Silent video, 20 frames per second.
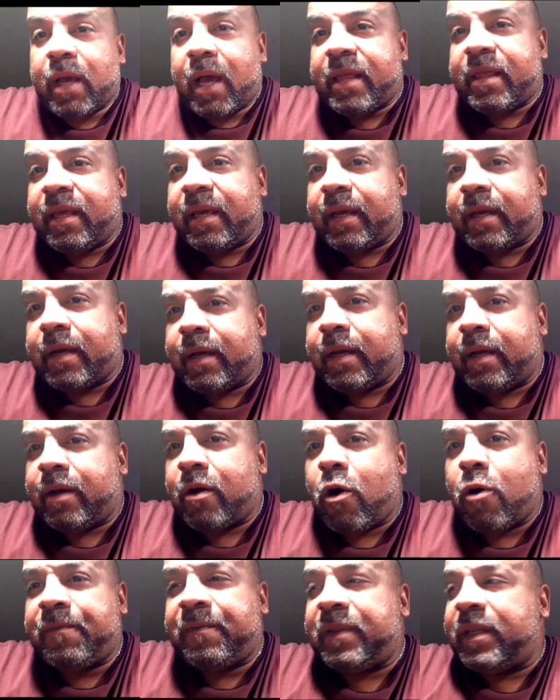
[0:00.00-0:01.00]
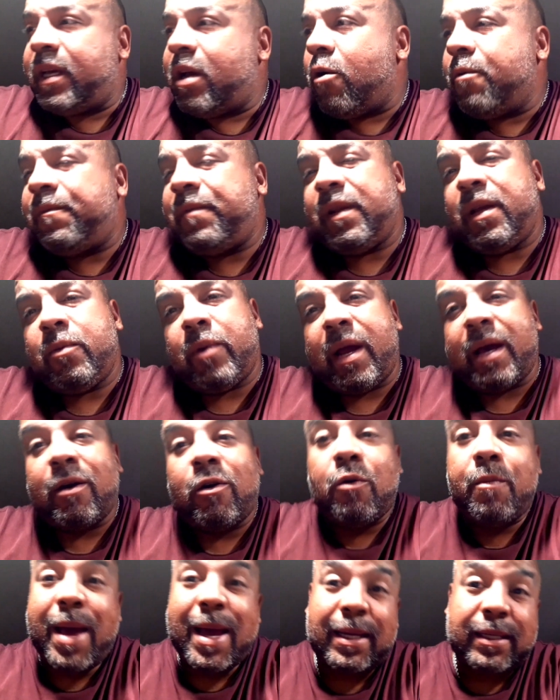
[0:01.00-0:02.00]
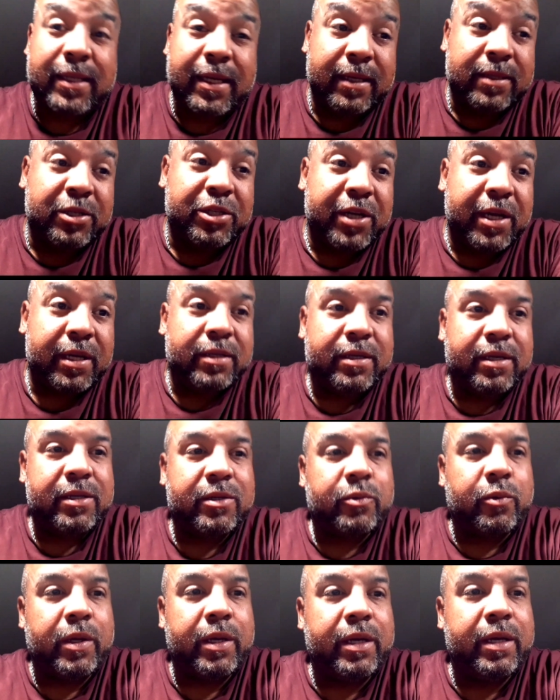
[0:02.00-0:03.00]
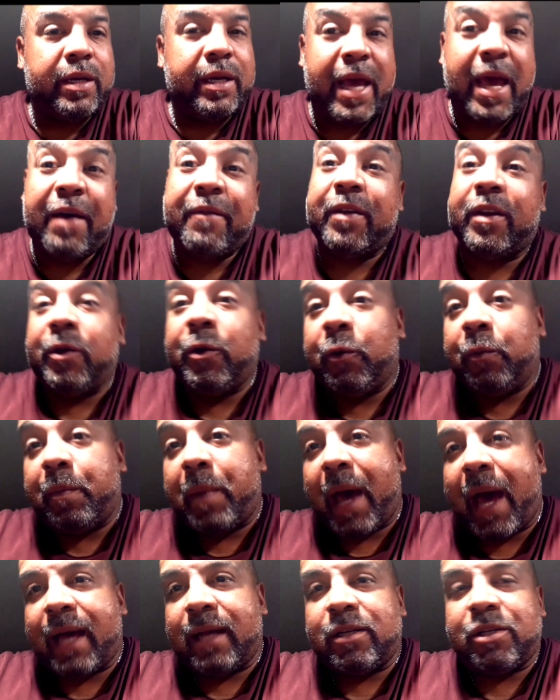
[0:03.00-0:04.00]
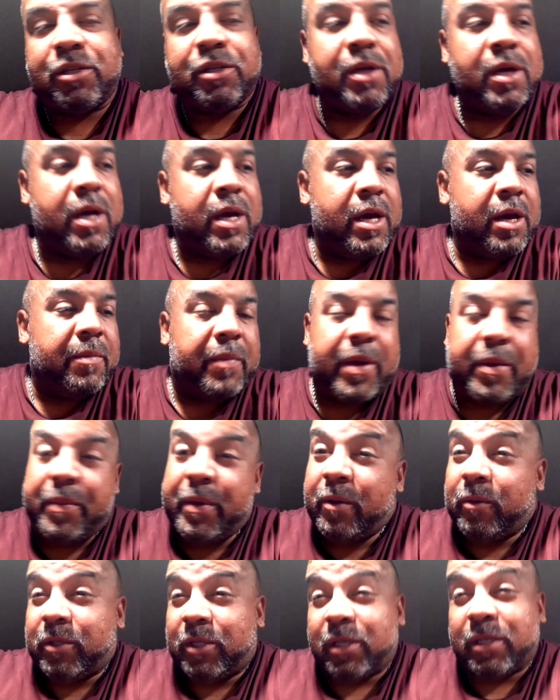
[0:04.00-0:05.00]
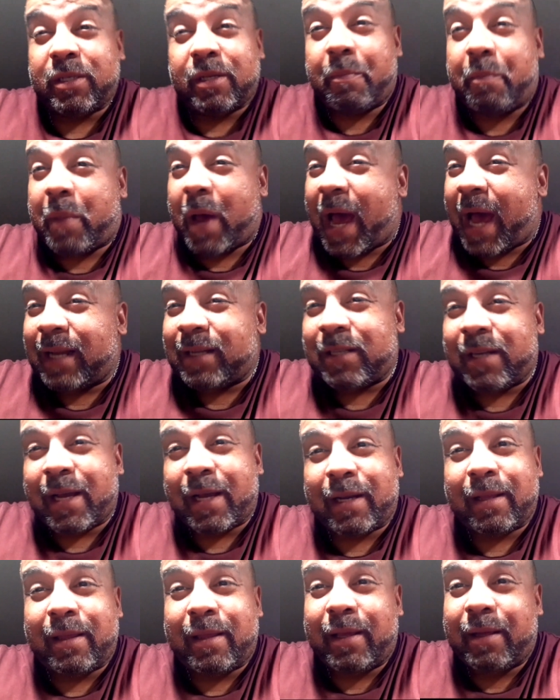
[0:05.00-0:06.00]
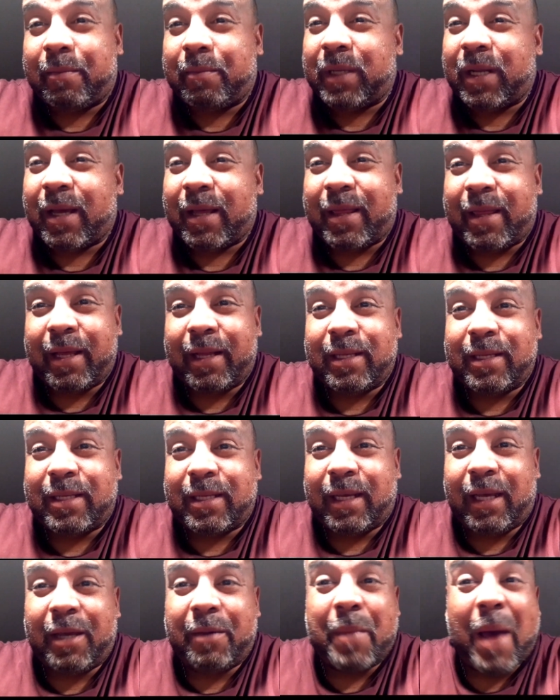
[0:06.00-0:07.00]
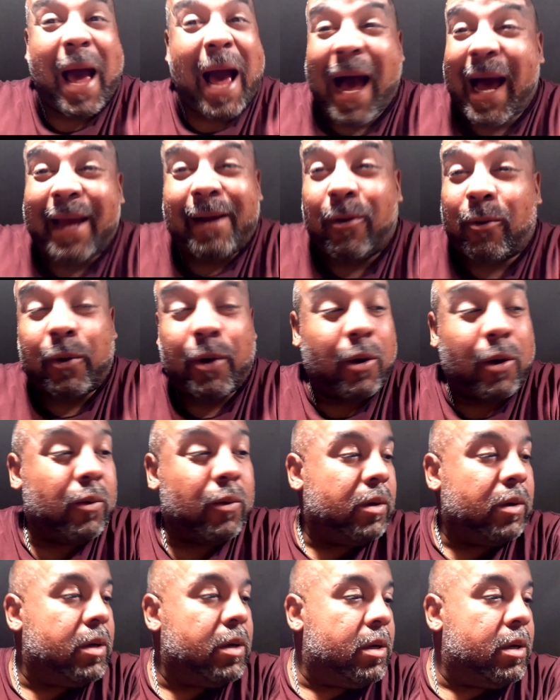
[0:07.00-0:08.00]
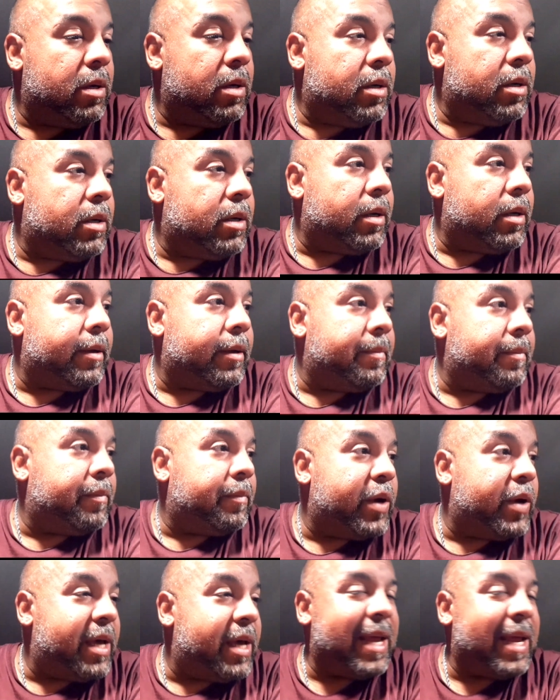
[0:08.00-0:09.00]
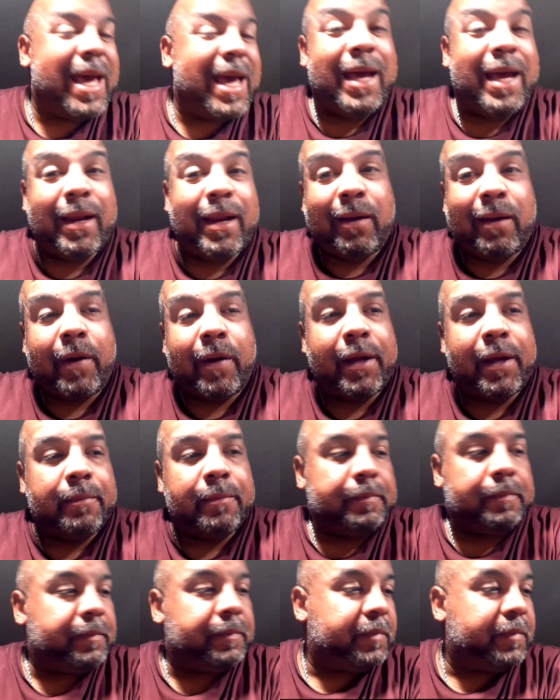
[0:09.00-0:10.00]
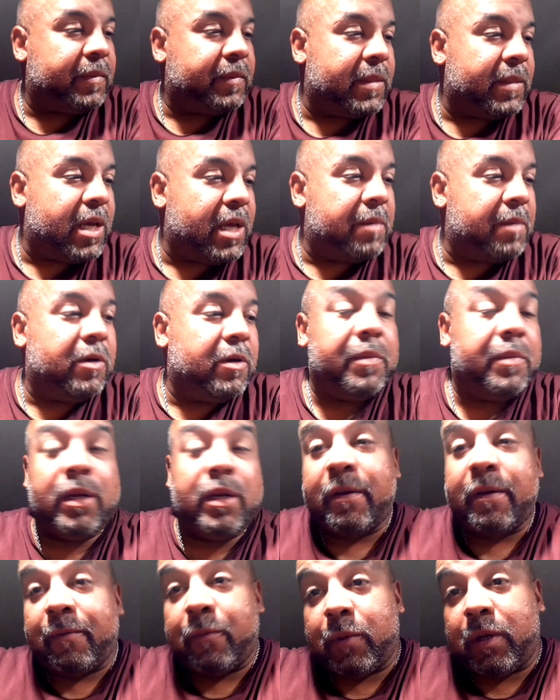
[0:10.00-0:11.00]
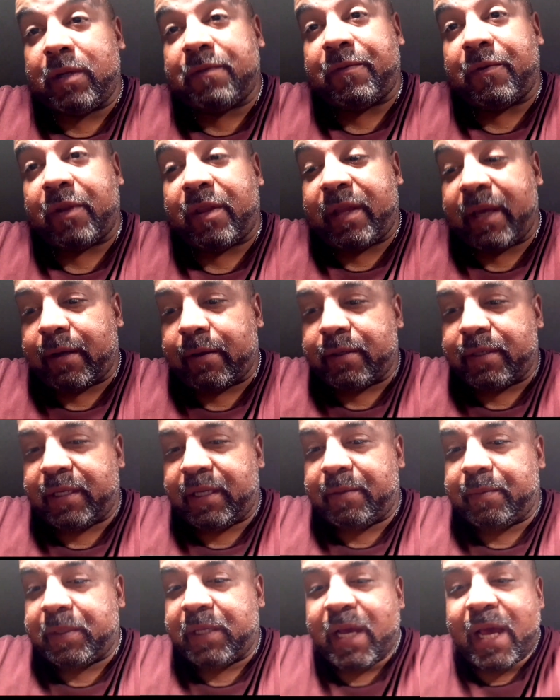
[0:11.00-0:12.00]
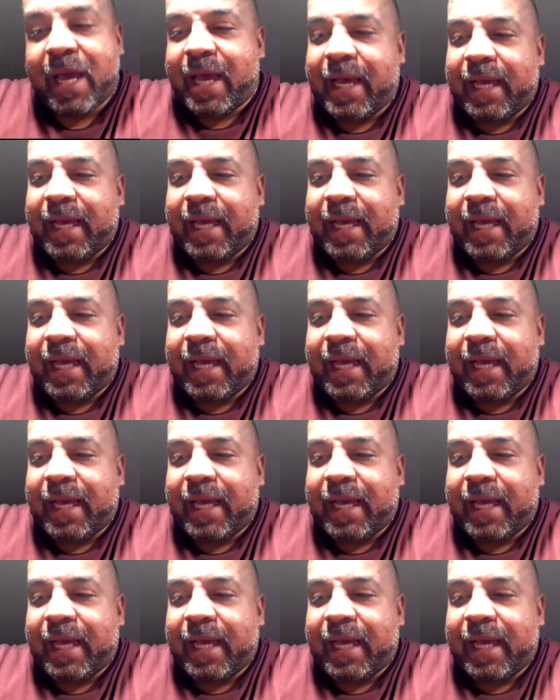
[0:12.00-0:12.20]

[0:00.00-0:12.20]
I think hopefully when I go back to exchange this one, they have a new batch. Maybe it was just a batch, had a thin seam. I don't know. But at any rate, I'm gonna be looking for thicker seams.